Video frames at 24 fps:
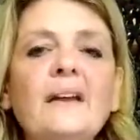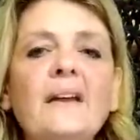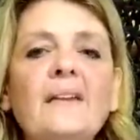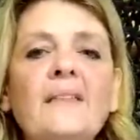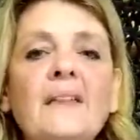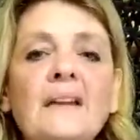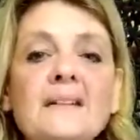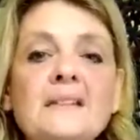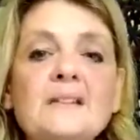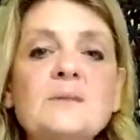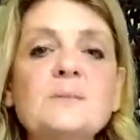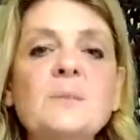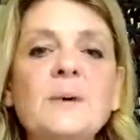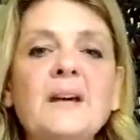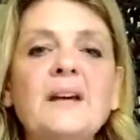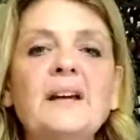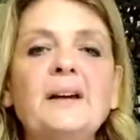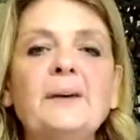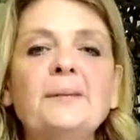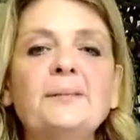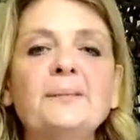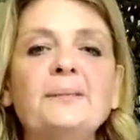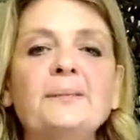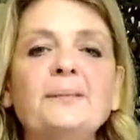this way
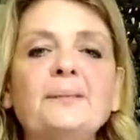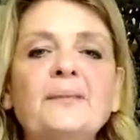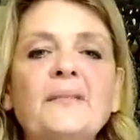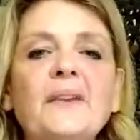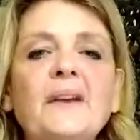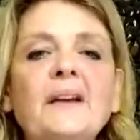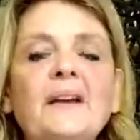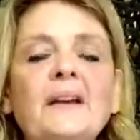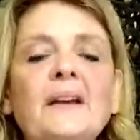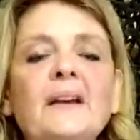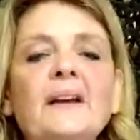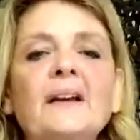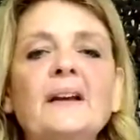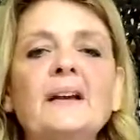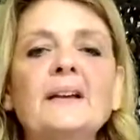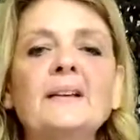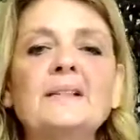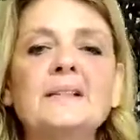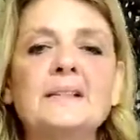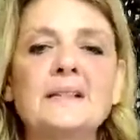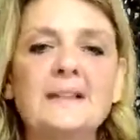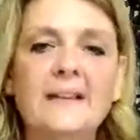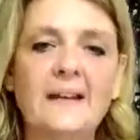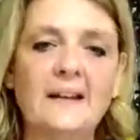
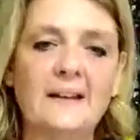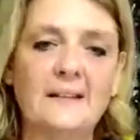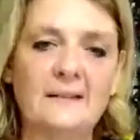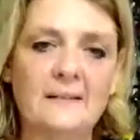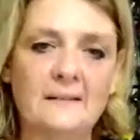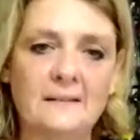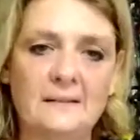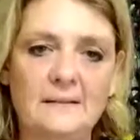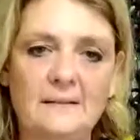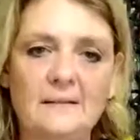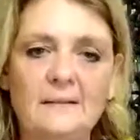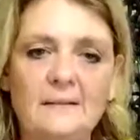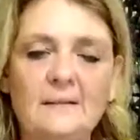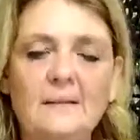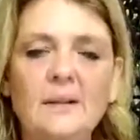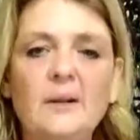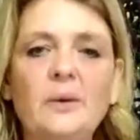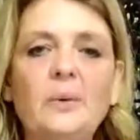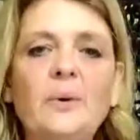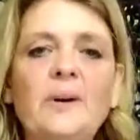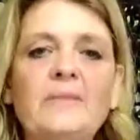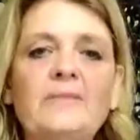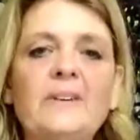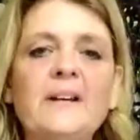to let
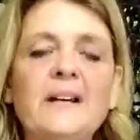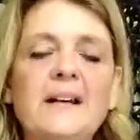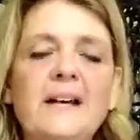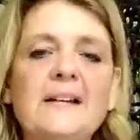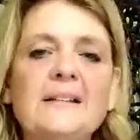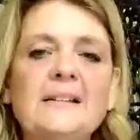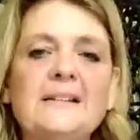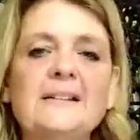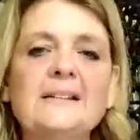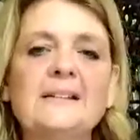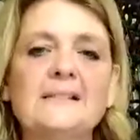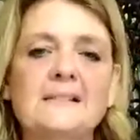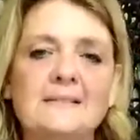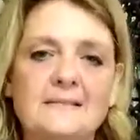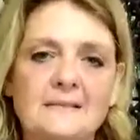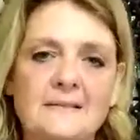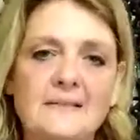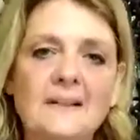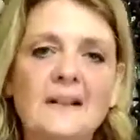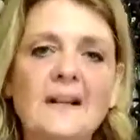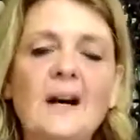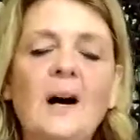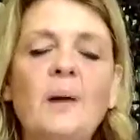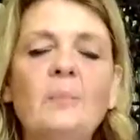whoever it is
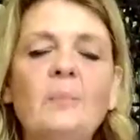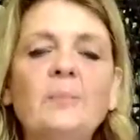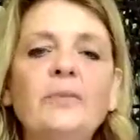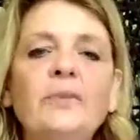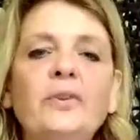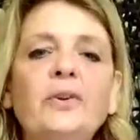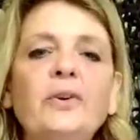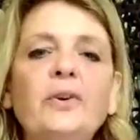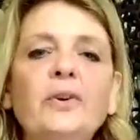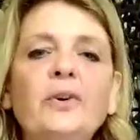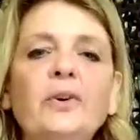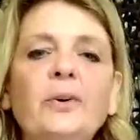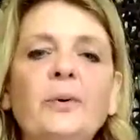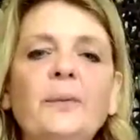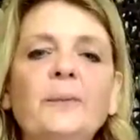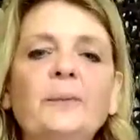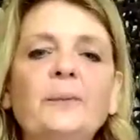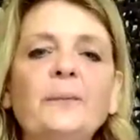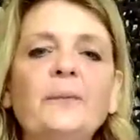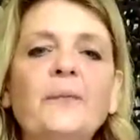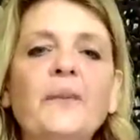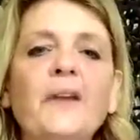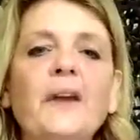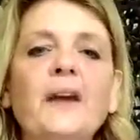come through.
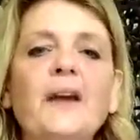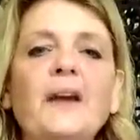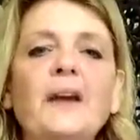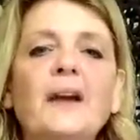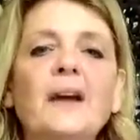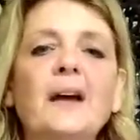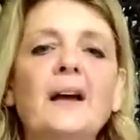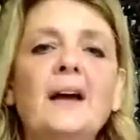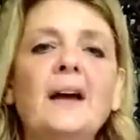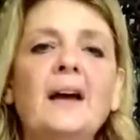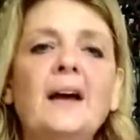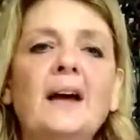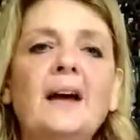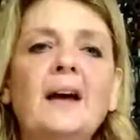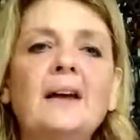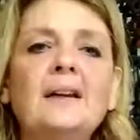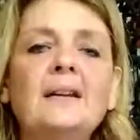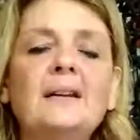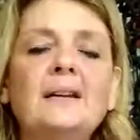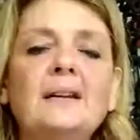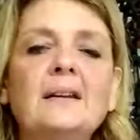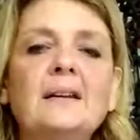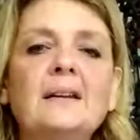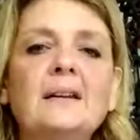
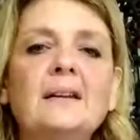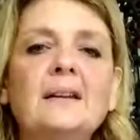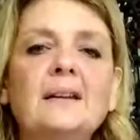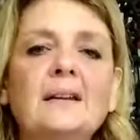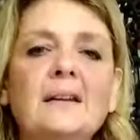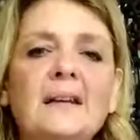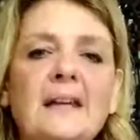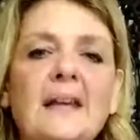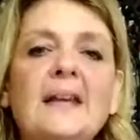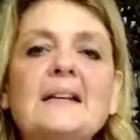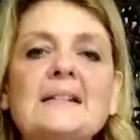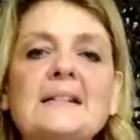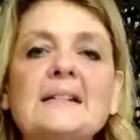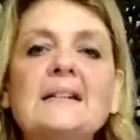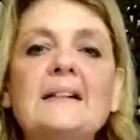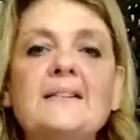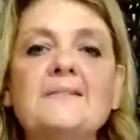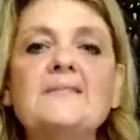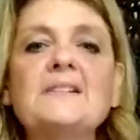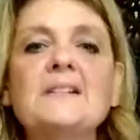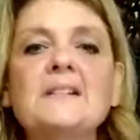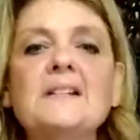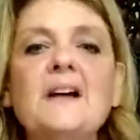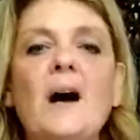And the gate is
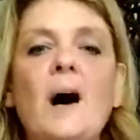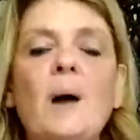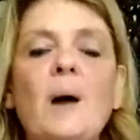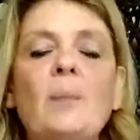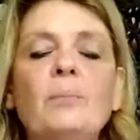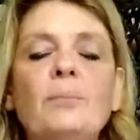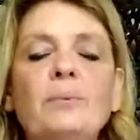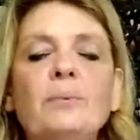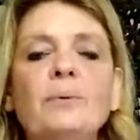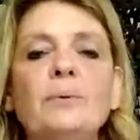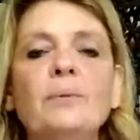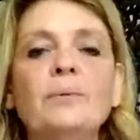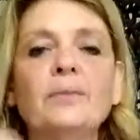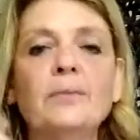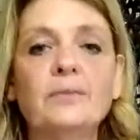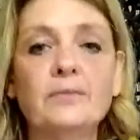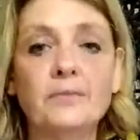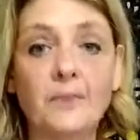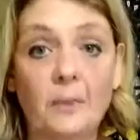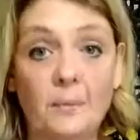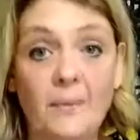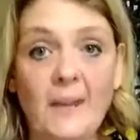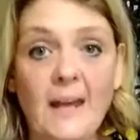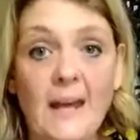lifted up
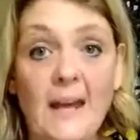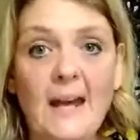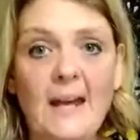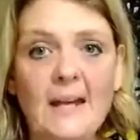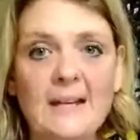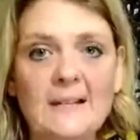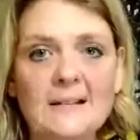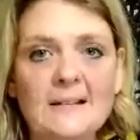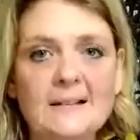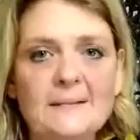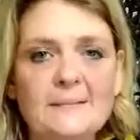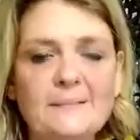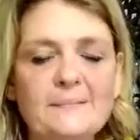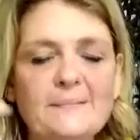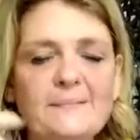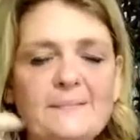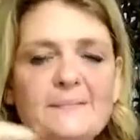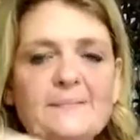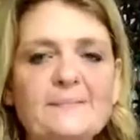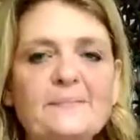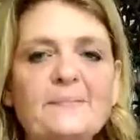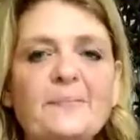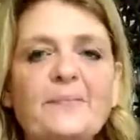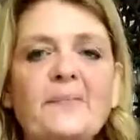from the head.
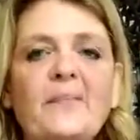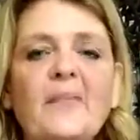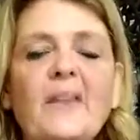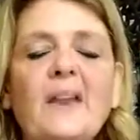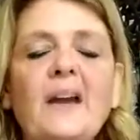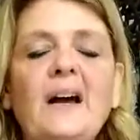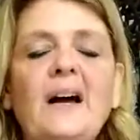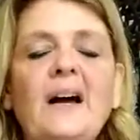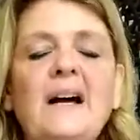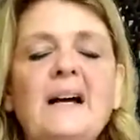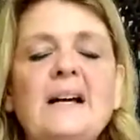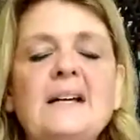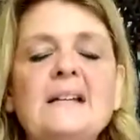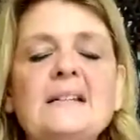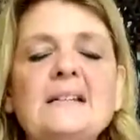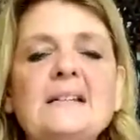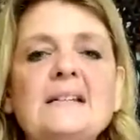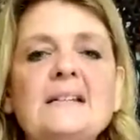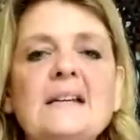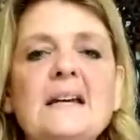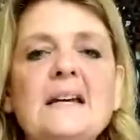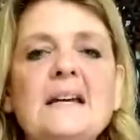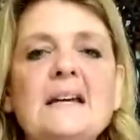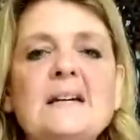
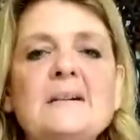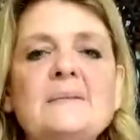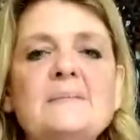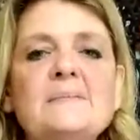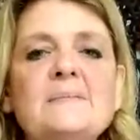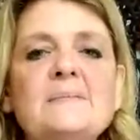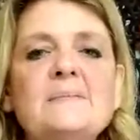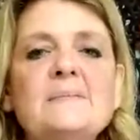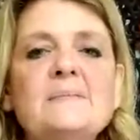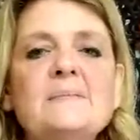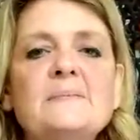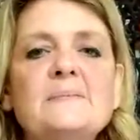And